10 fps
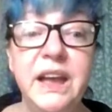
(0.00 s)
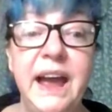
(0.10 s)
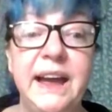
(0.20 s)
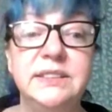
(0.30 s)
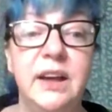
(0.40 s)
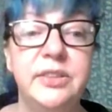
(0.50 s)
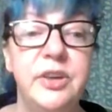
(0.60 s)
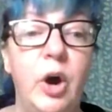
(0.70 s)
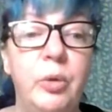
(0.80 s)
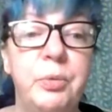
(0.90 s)
And like
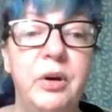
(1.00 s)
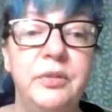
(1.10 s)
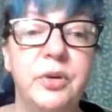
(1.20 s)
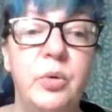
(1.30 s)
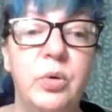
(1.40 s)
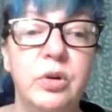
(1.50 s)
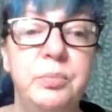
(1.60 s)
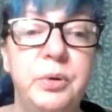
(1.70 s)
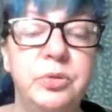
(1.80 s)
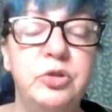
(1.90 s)
the Oprah of the corner
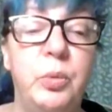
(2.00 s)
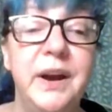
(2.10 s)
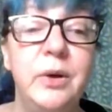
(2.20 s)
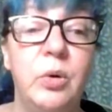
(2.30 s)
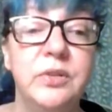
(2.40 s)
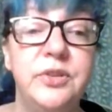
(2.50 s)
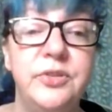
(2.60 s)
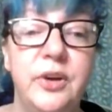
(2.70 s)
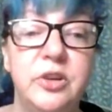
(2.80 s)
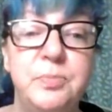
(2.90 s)
booth, 20 horsey
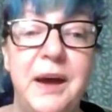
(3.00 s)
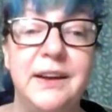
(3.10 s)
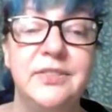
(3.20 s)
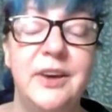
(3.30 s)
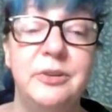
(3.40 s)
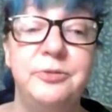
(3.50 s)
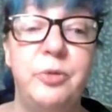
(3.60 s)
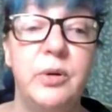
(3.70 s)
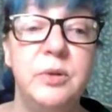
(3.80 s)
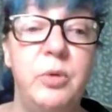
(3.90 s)
sauce packets out of
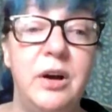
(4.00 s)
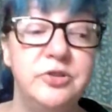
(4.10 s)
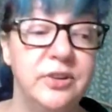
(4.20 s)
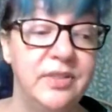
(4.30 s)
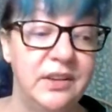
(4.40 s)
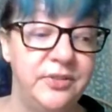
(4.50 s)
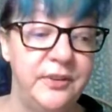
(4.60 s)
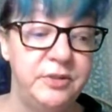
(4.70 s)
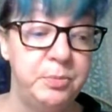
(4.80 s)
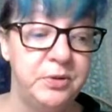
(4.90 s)
40 watching. That's
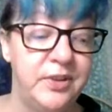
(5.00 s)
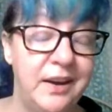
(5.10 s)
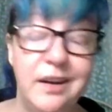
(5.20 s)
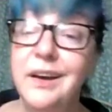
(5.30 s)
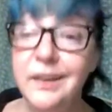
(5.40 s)
50%.